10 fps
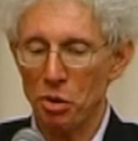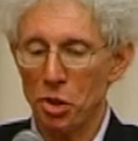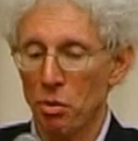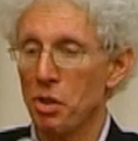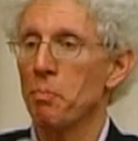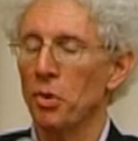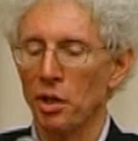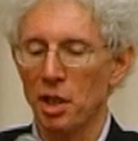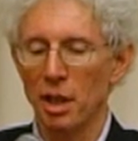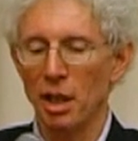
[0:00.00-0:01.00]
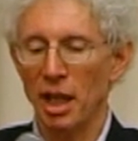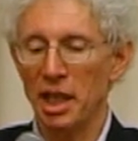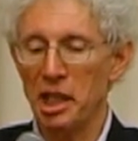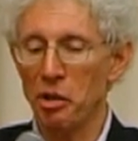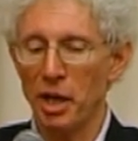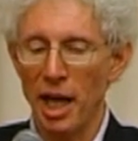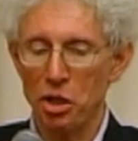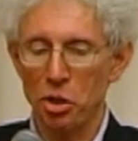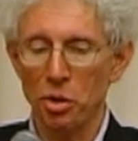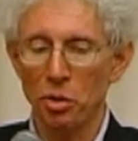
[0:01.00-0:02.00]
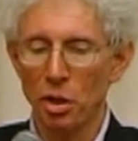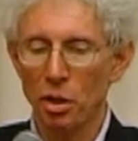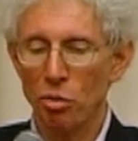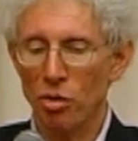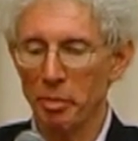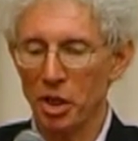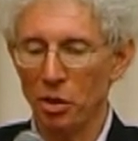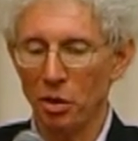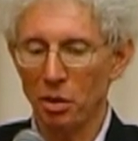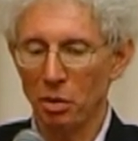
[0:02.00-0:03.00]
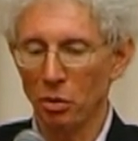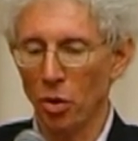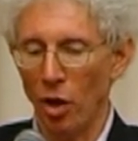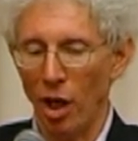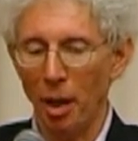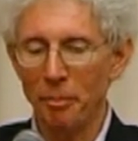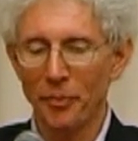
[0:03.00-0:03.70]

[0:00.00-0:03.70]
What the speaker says: source book on international criminal law.